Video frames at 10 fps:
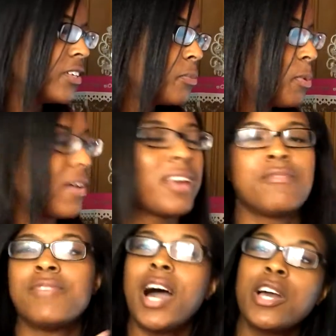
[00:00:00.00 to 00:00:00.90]

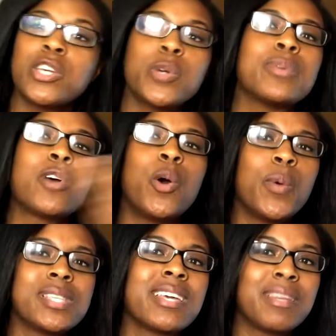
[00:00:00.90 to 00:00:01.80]
providing value is
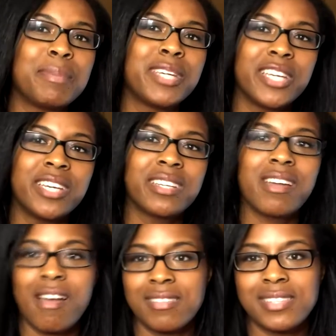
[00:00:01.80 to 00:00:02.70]
always going to be good
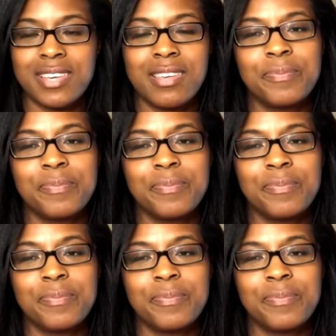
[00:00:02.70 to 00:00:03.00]
content.